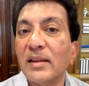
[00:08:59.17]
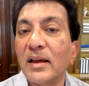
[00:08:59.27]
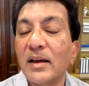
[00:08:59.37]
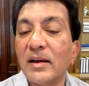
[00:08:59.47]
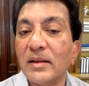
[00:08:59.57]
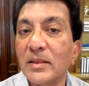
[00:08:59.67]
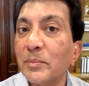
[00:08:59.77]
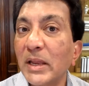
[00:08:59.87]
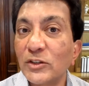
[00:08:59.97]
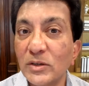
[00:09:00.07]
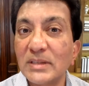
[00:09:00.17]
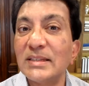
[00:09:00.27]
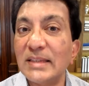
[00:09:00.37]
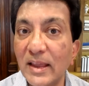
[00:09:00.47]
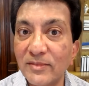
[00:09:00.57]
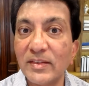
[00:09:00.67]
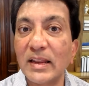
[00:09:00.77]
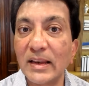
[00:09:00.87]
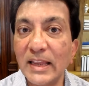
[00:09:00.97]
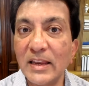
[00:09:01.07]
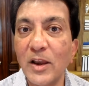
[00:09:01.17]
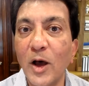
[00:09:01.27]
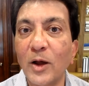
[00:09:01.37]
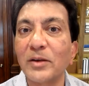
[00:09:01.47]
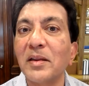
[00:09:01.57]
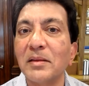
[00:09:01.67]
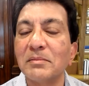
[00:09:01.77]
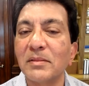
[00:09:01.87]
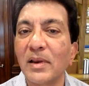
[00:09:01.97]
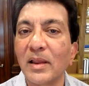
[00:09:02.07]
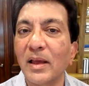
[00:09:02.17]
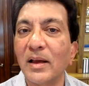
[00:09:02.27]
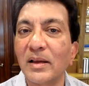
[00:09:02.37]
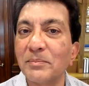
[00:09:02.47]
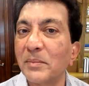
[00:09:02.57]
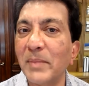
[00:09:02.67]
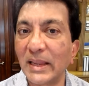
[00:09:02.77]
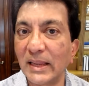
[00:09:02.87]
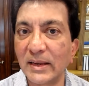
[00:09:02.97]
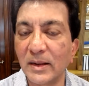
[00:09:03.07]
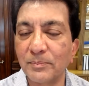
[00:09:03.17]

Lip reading: the patient is definitely not making it up.